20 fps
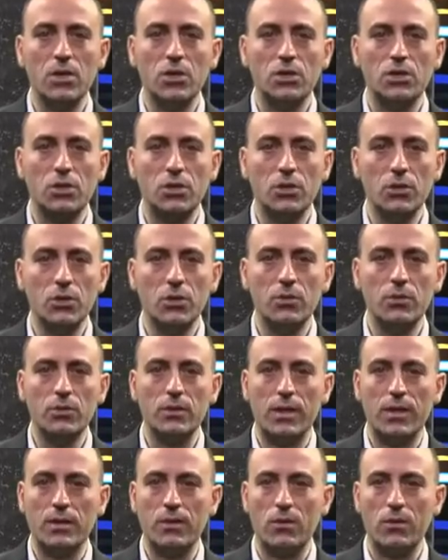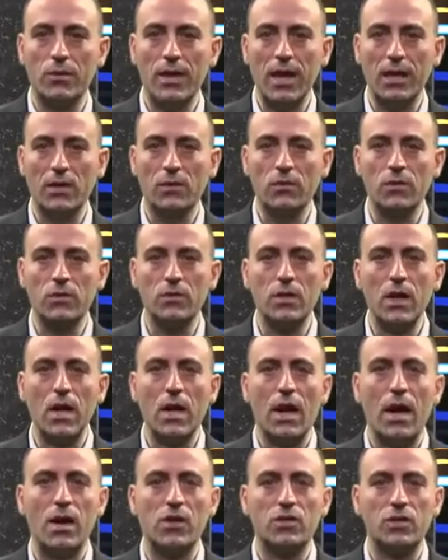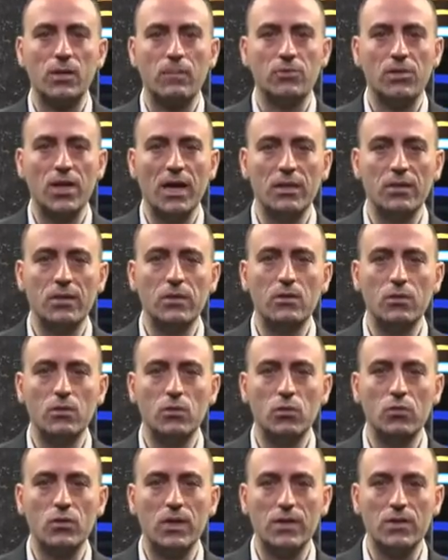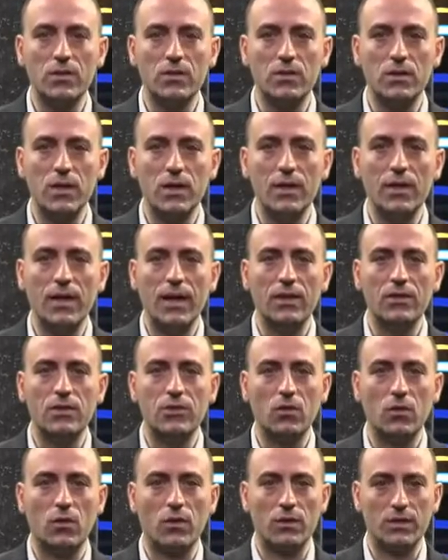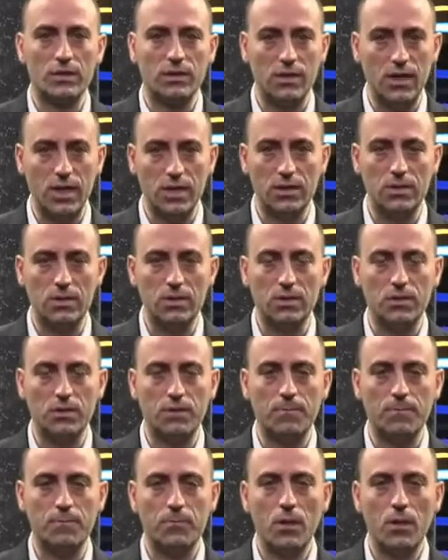screws, and connectors, are subjected to tensile and torque stresses.